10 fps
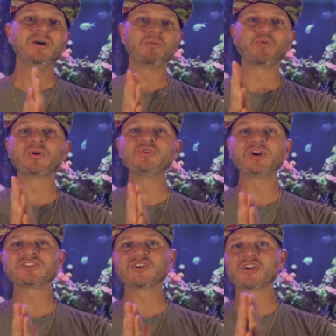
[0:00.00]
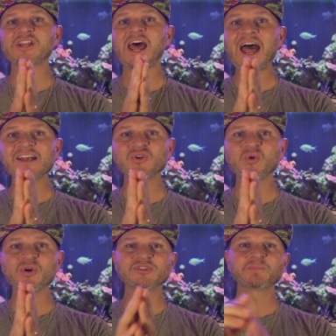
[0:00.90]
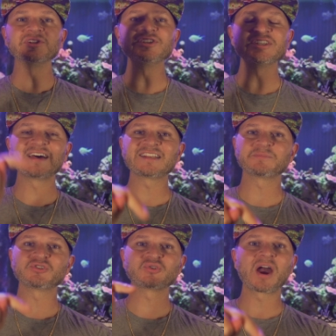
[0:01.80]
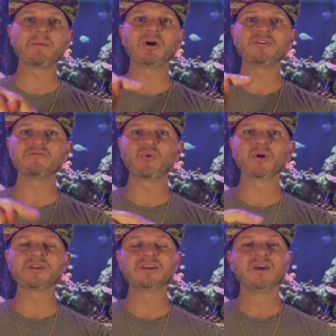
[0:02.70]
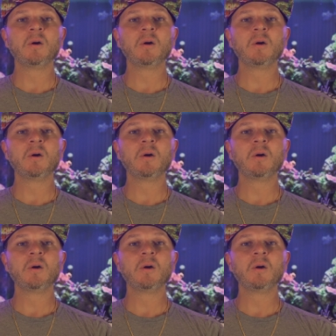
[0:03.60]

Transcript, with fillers: Before we do get started, as always, please hit that subscribe button for me.